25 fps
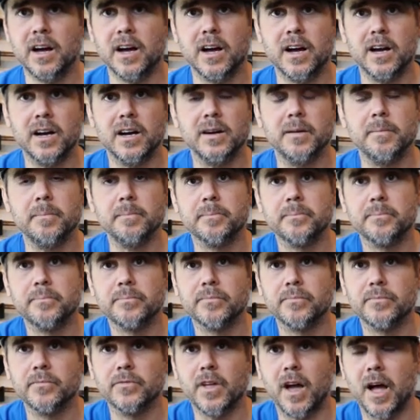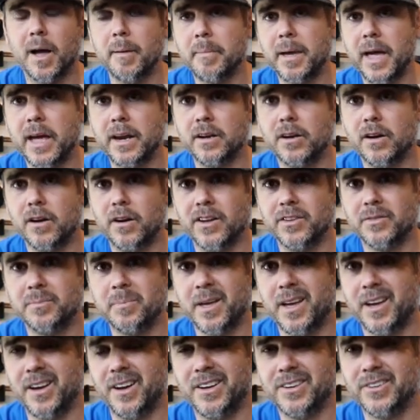Not bad at all. I
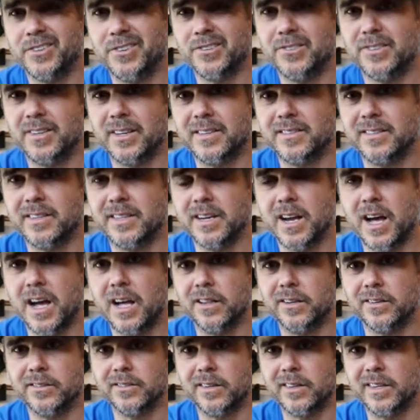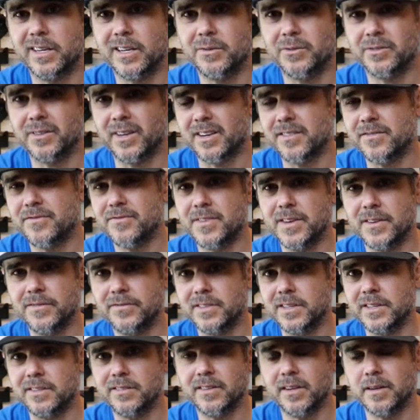spent under $60. I think it was like
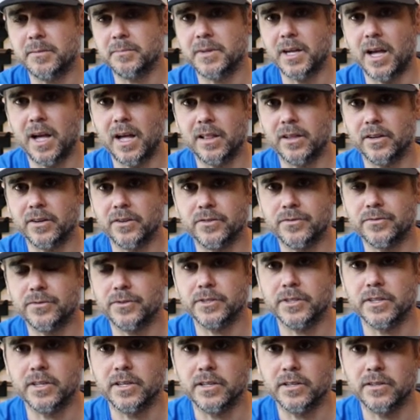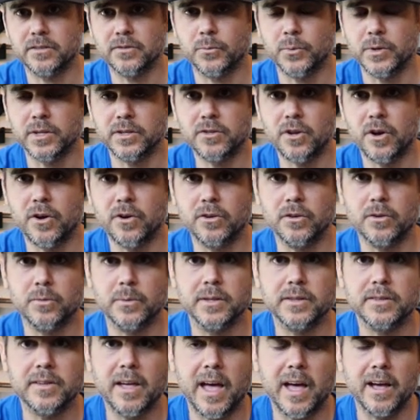50 some dollars for the with total
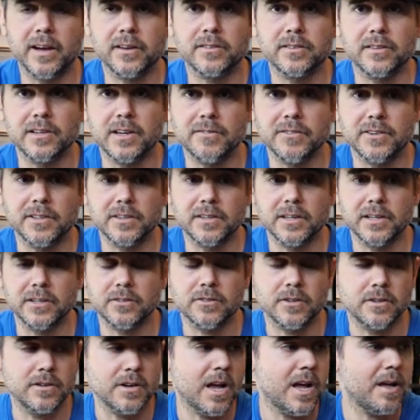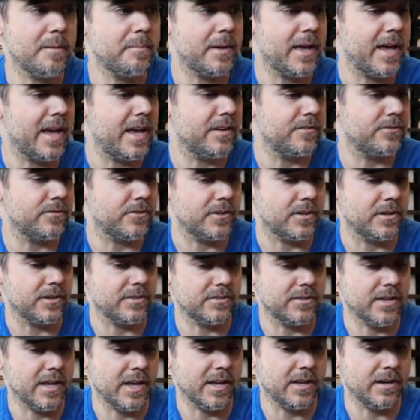with tax and everything. So not bad for a
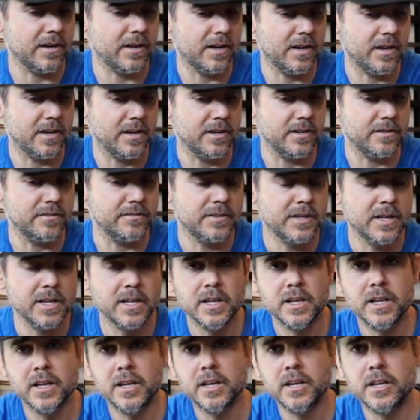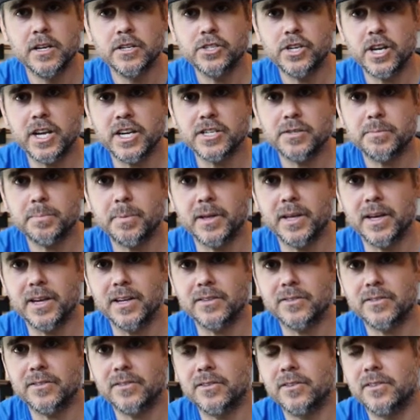set of change
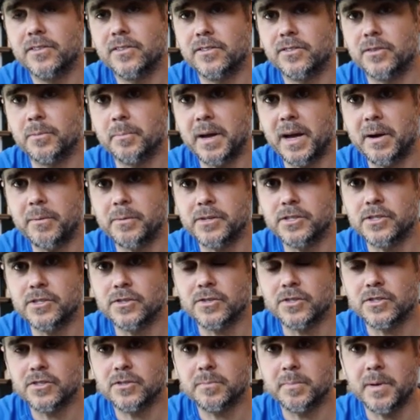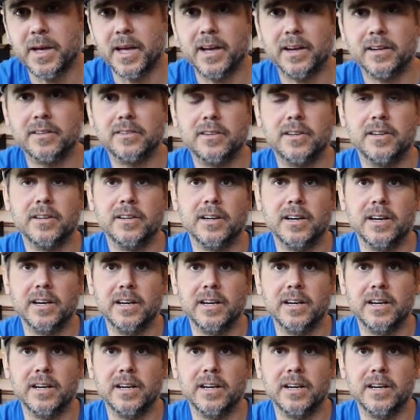plates. It's about what you expect.